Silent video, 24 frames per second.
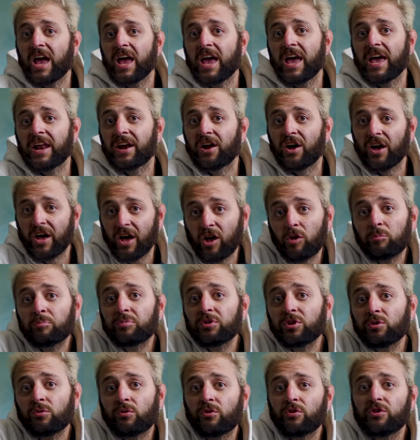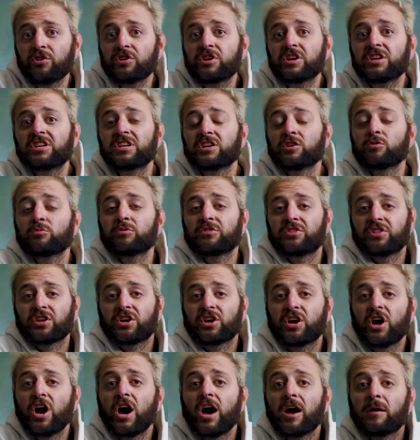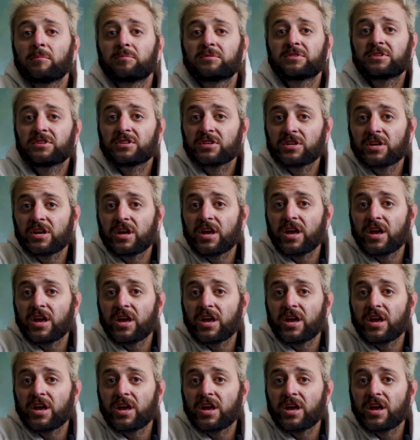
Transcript: and I'll help you, or you could deal with the cops.